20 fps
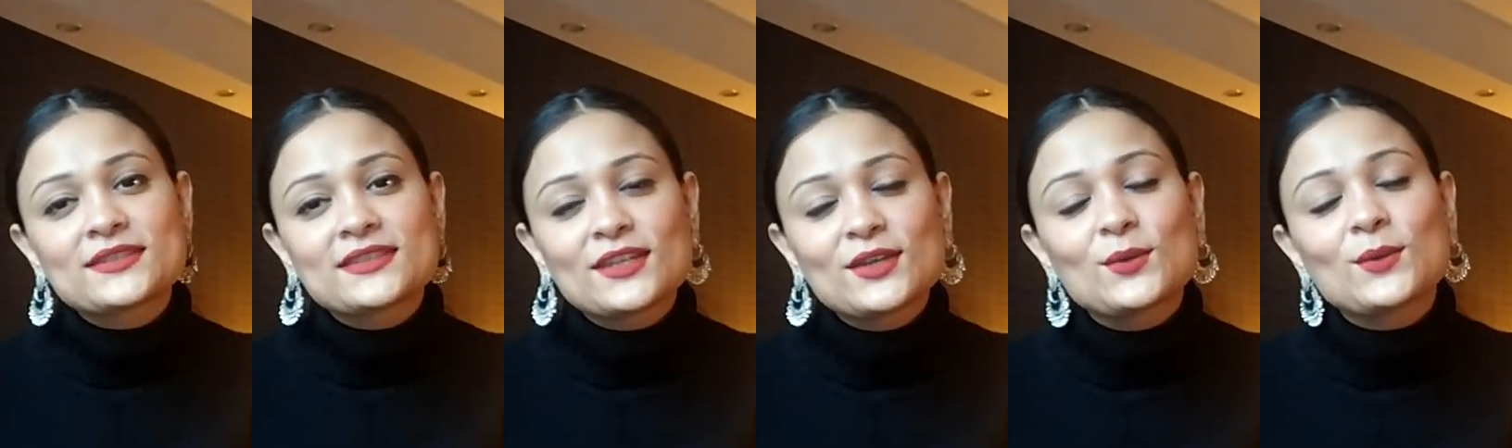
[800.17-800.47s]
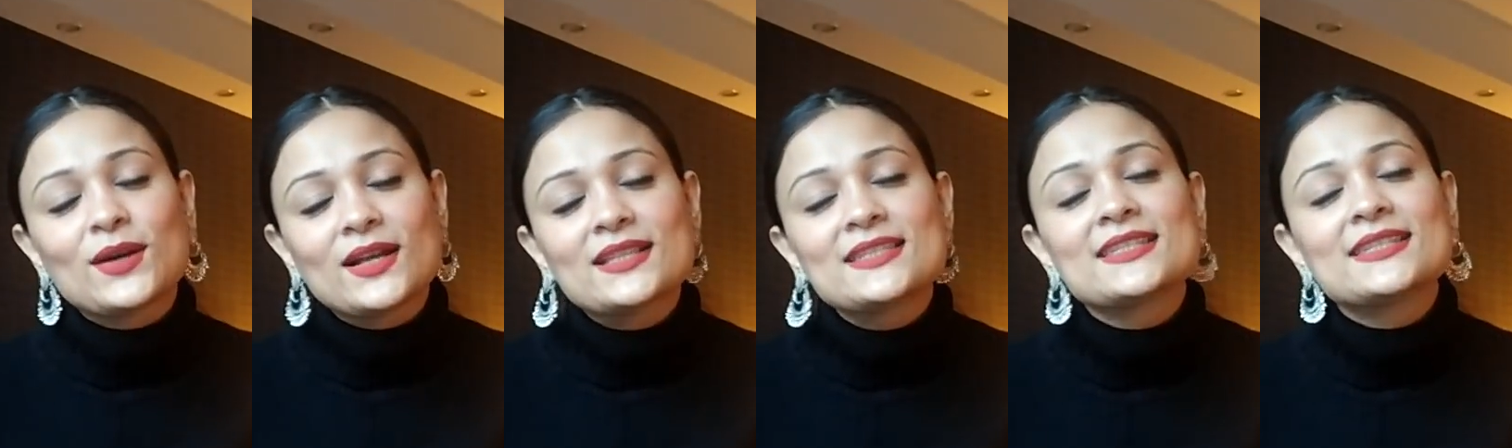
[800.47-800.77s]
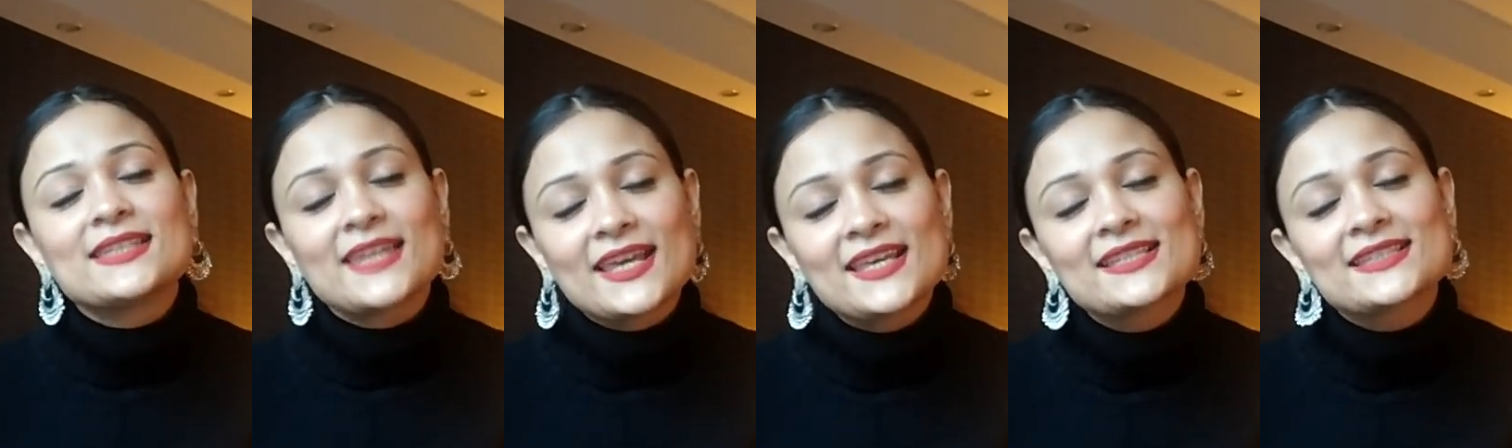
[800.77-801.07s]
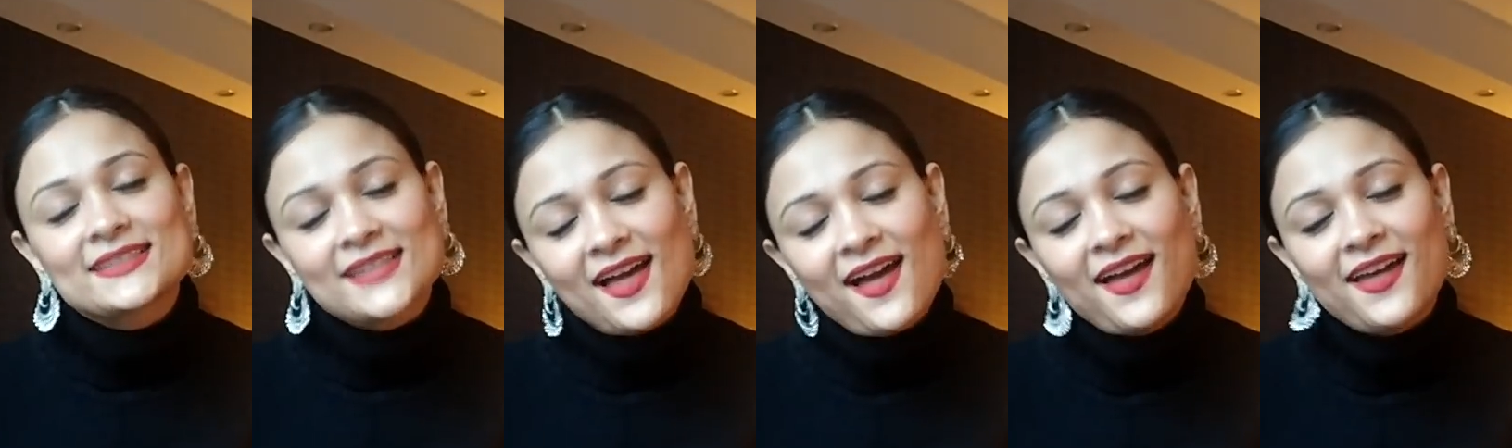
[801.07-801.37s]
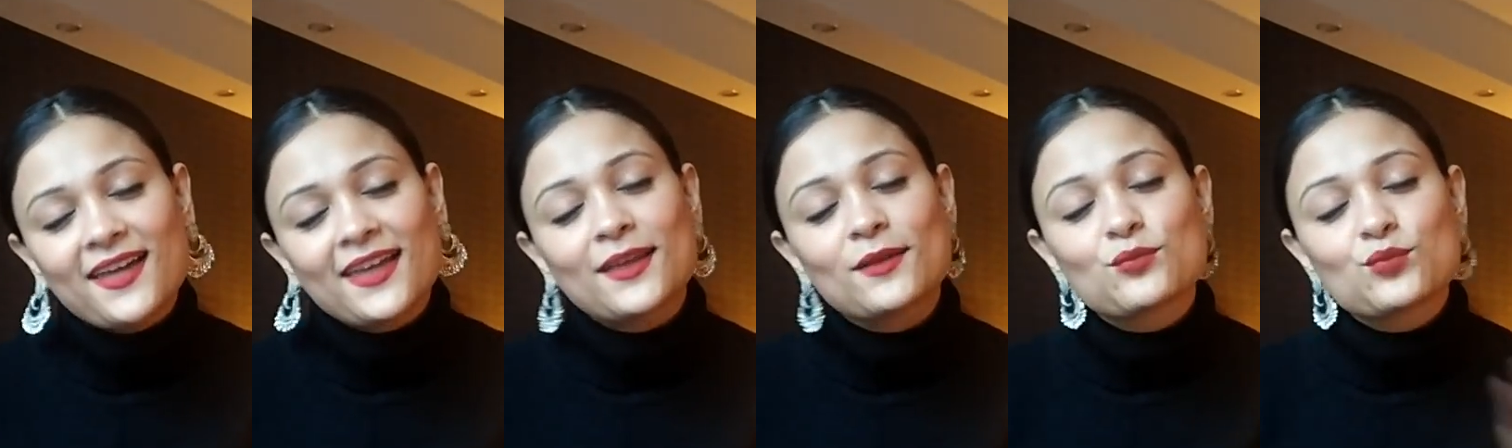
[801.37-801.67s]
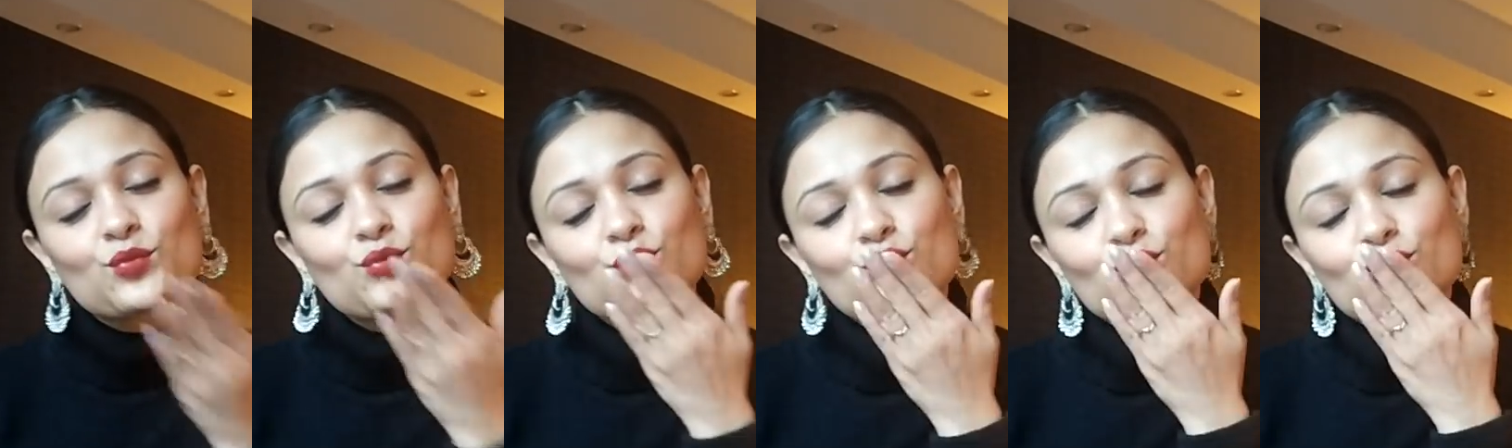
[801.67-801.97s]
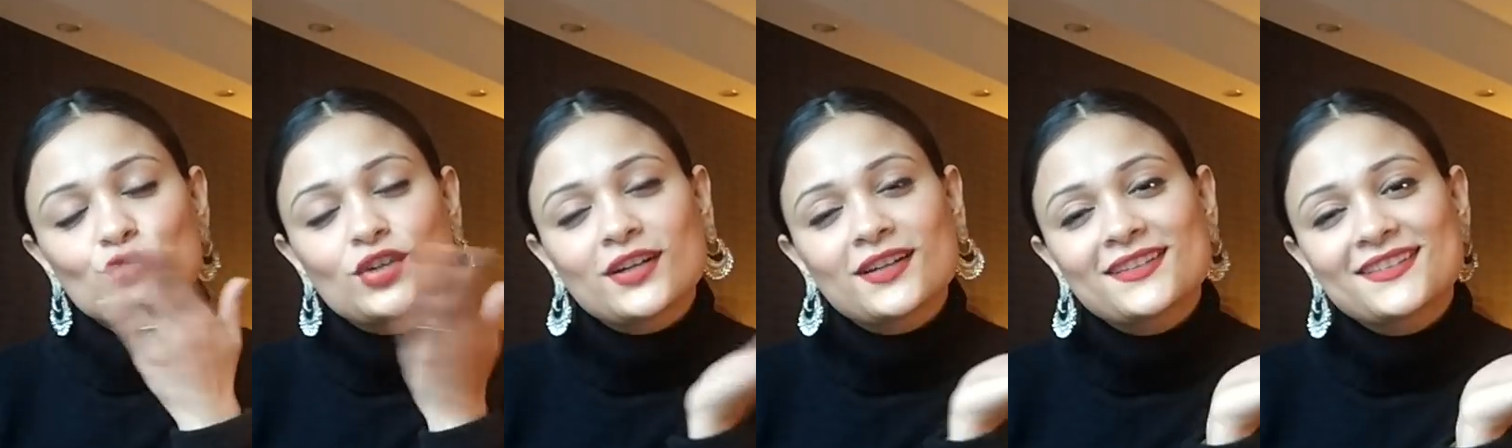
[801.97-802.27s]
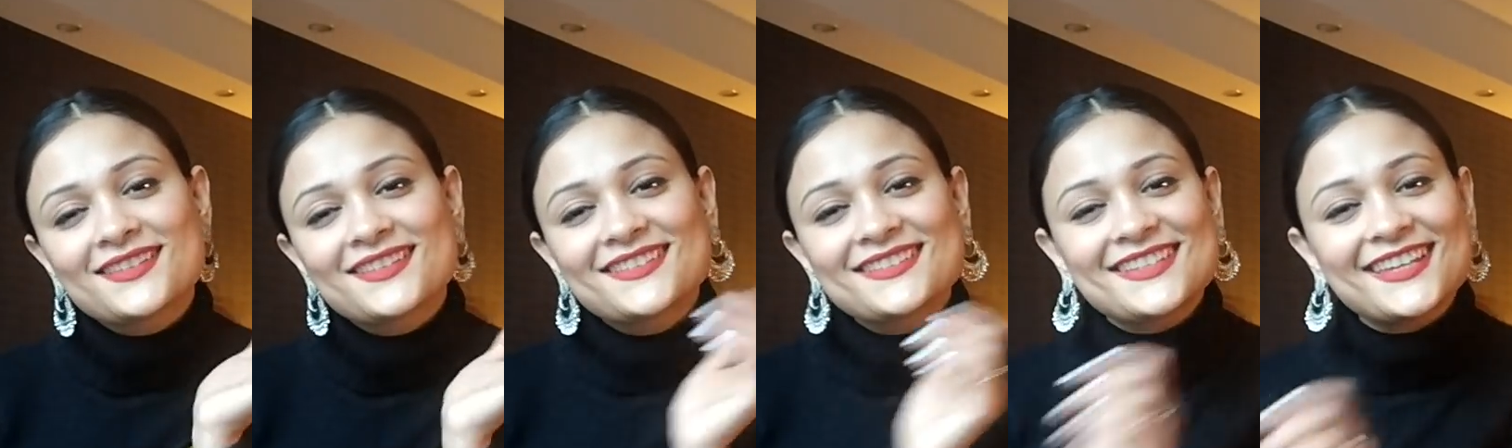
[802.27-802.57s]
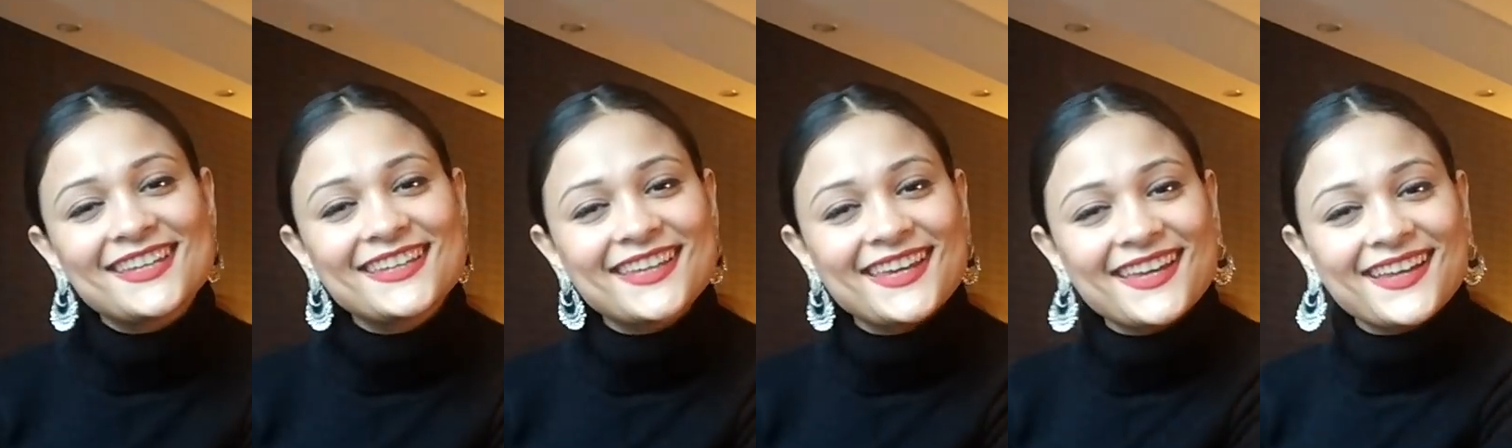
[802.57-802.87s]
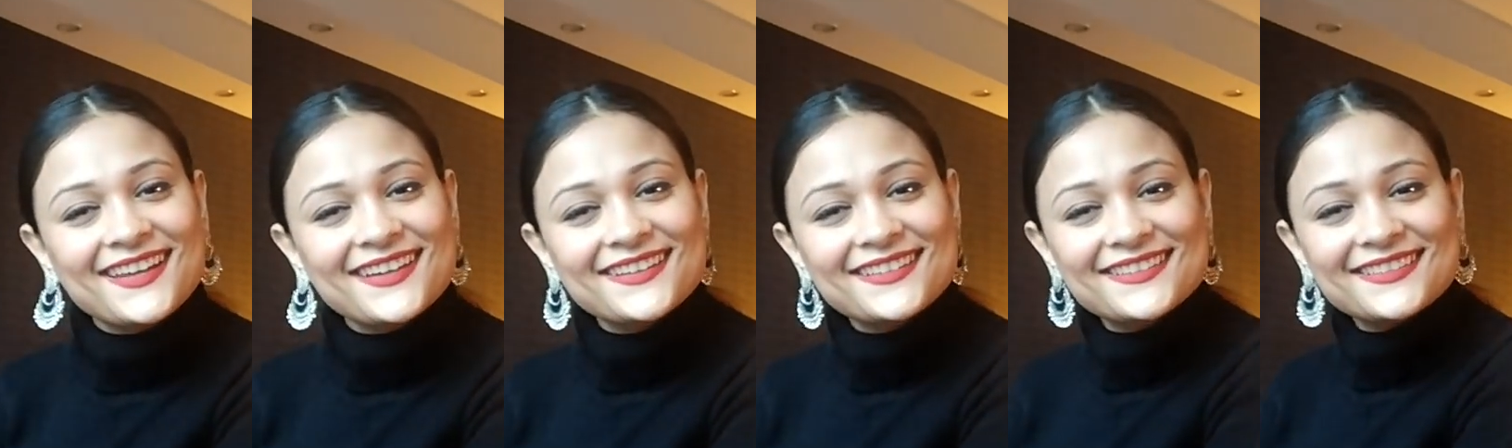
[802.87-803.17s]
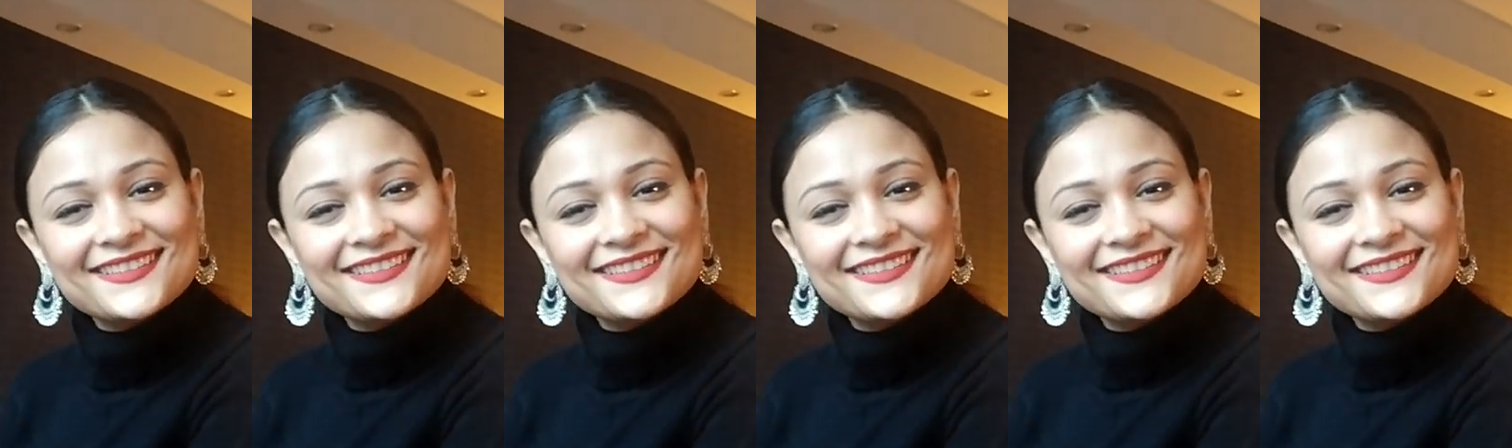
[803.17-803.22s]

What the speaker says: to see you until next time. Take care.